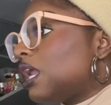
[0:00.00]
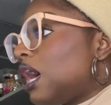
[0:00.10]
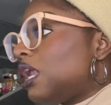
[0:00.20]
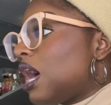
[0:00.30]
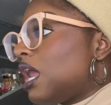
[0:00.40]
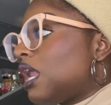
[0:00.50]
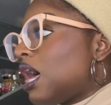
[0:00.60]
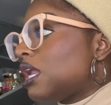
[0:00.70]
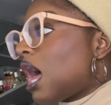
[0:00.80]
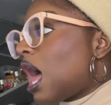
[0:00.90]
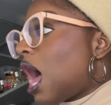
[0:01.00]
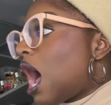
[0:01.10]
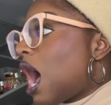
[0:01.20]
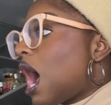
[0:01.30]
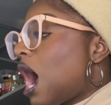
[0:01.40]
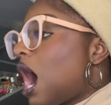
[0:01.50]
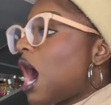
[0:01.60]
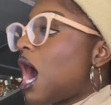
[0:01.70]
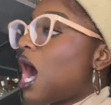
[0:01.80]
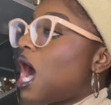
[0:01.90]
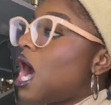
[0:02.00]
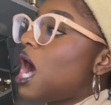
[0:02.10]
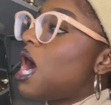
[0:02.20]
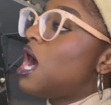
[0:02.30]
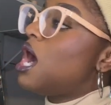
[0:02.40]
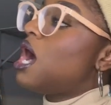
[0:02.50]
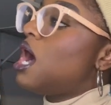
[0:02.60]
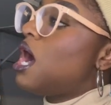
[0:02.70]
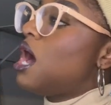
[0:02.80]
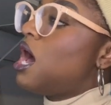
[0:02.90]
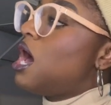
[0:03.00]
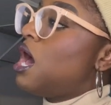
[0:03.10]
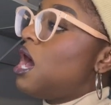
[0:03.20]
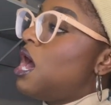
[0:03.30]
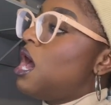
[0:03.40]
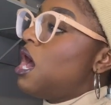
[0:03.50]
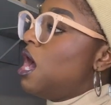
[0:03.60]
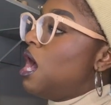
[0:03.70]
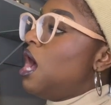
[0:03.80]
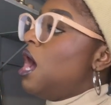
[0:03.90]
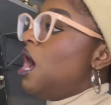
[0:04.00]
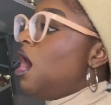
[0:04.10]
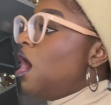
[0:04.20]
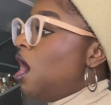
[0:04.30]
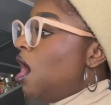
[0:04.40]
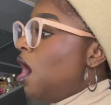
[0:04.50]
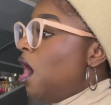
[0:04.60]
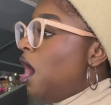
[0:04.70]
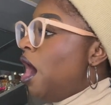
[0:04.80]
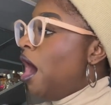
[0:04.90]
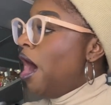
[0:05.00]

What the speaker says: (silence)